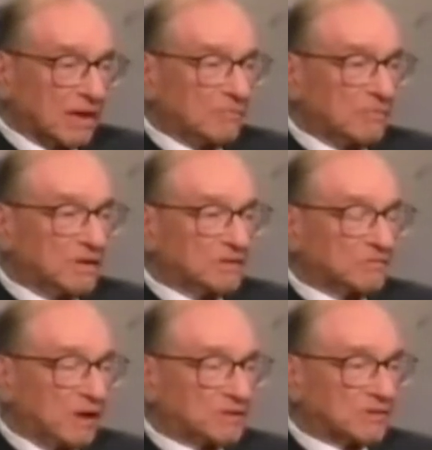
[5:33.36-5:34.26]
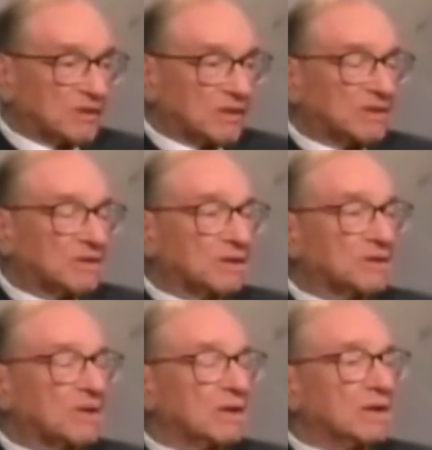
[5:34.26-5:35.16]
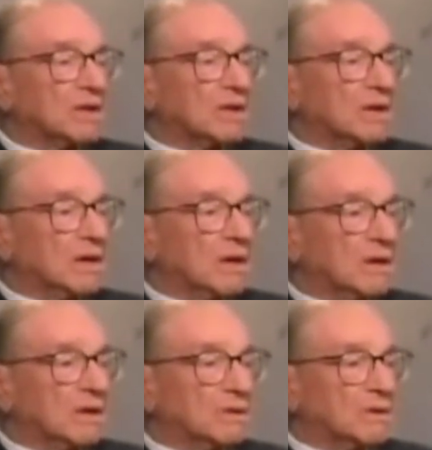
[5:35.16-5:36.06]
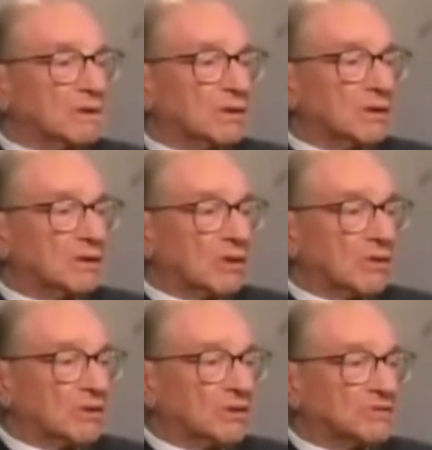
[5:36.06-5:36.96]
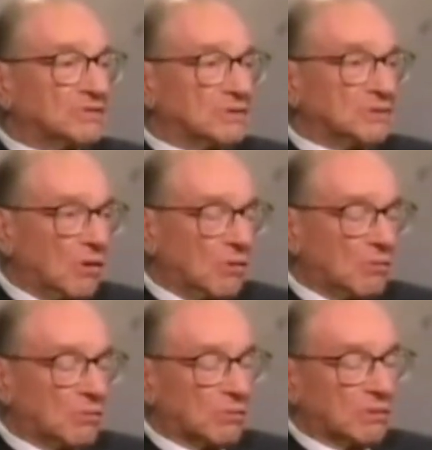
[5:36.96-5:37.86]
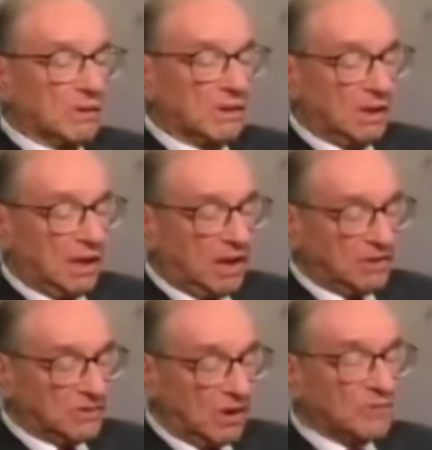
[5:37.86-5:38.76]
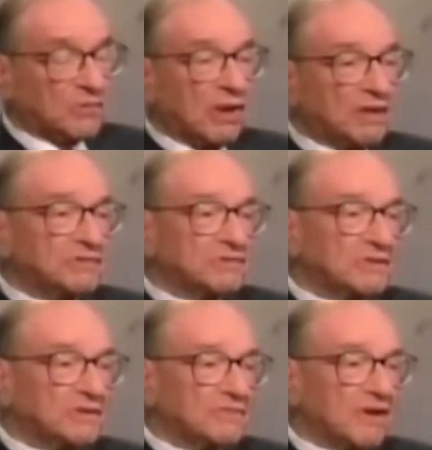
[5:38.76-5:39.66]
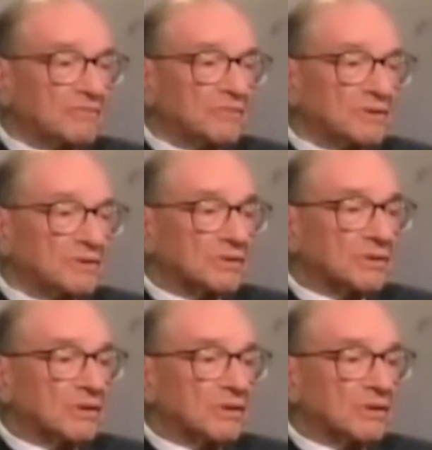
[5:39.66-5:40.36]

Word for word: and that means basically that uh, there is no other agency of government